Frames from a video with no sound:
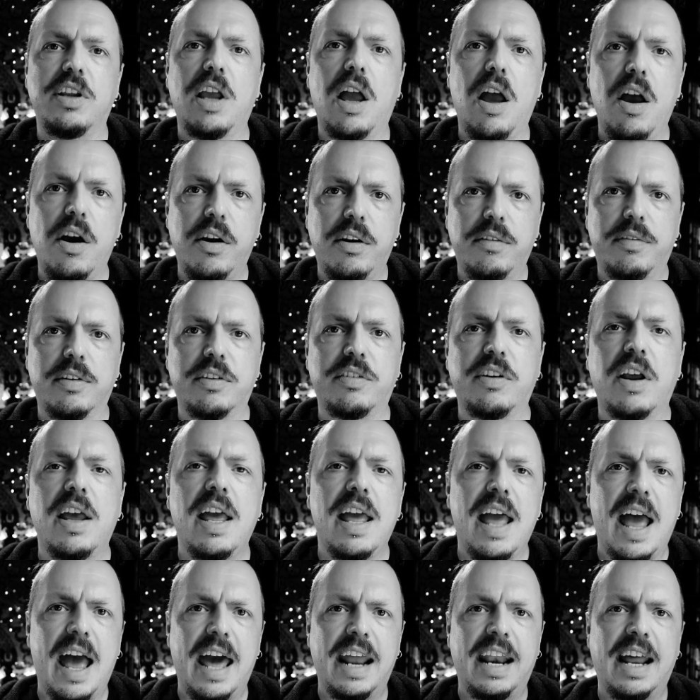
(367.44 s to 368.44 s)
out of it,
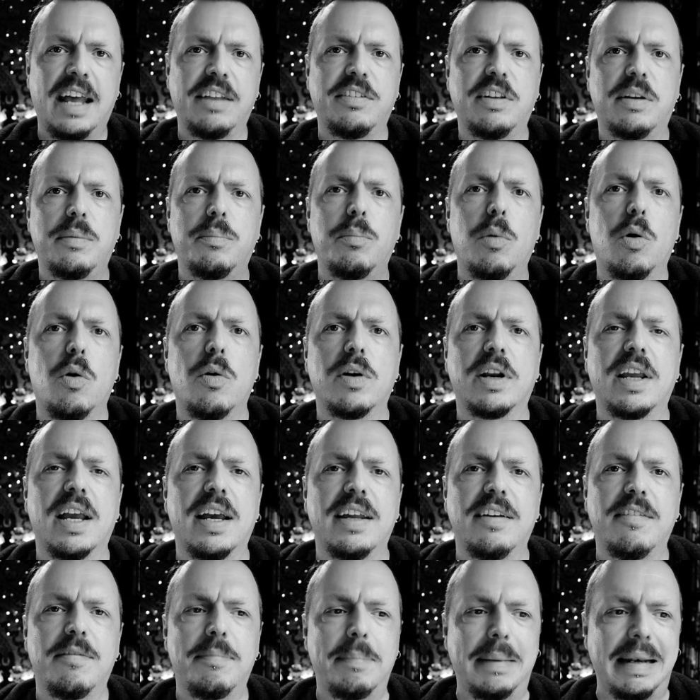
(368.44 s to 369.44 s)
and has it more in
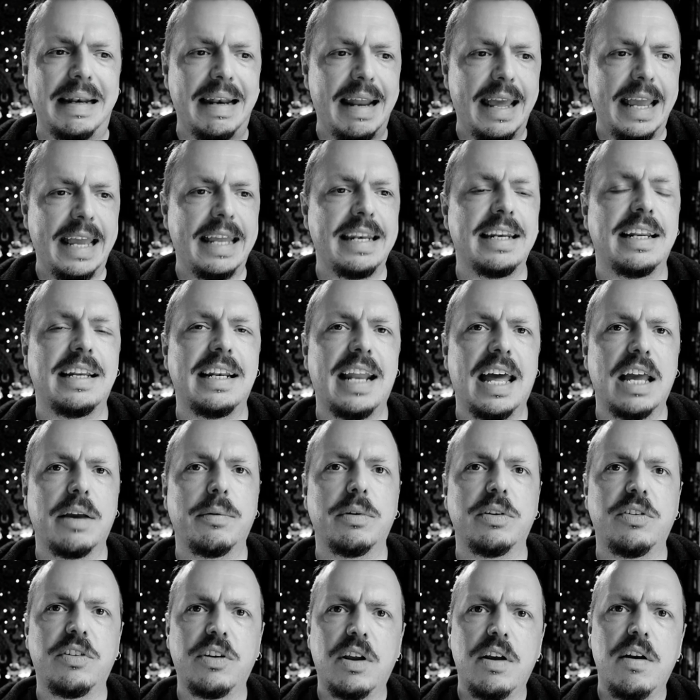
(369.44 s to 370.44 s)
kind of plain
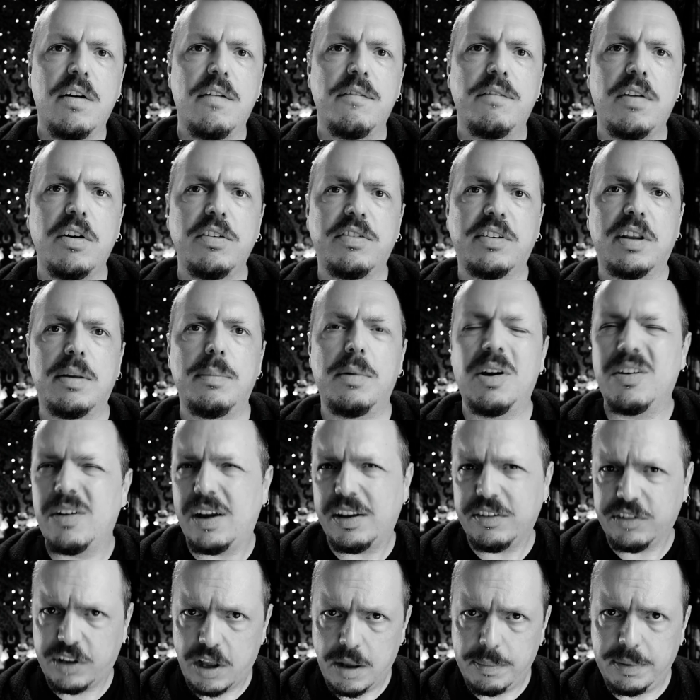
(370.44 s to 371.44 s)
language. Very similar,
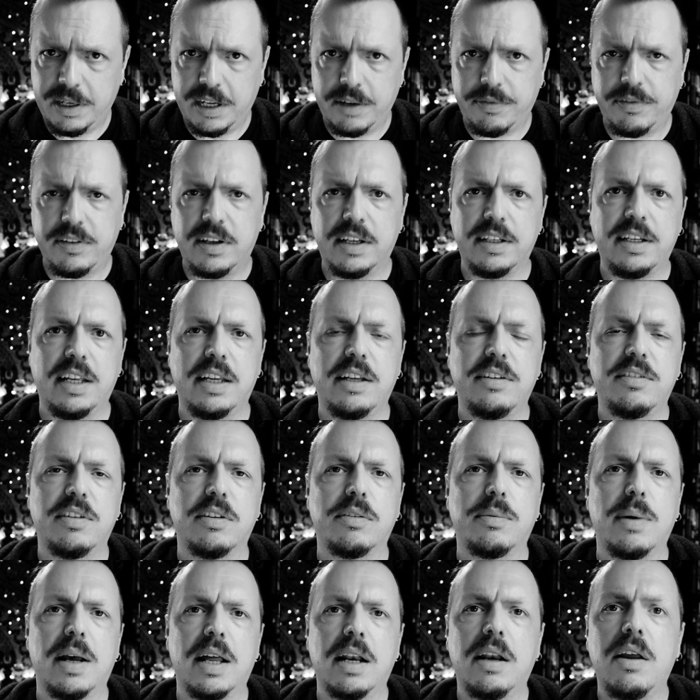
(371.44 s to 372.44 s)
has a couple of different ideas as
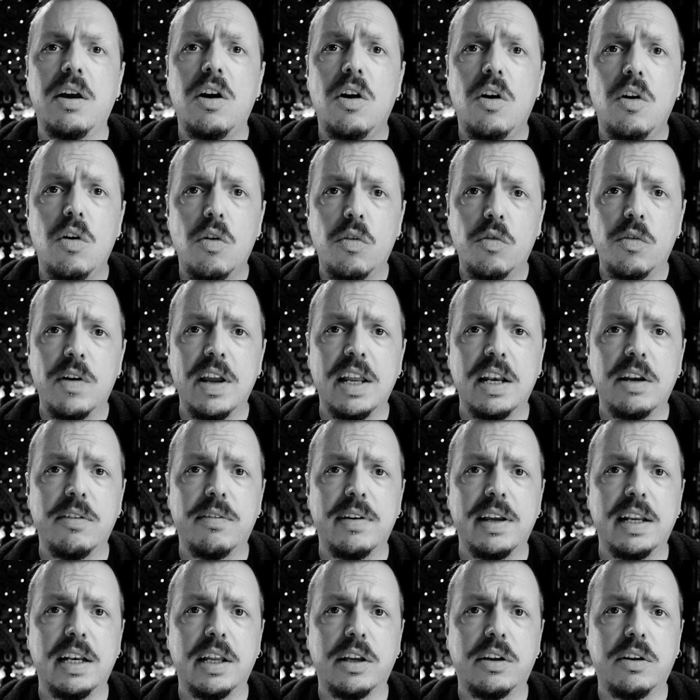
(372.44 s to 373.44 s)
well. Really,
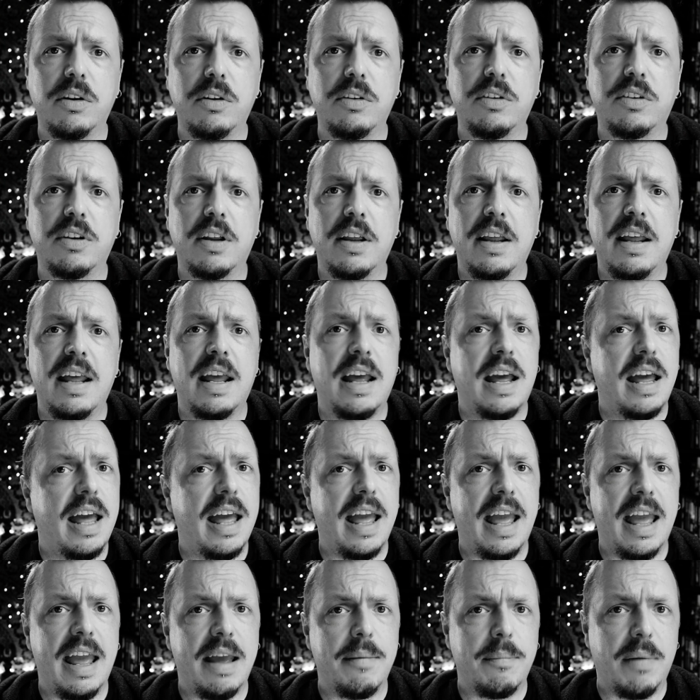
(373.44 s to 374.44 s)
really good.
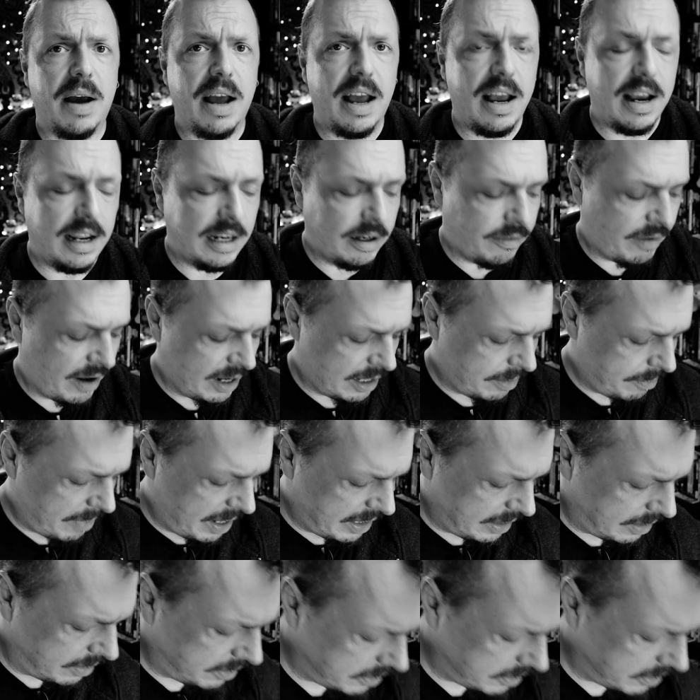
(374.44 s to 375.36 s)
I highly recommend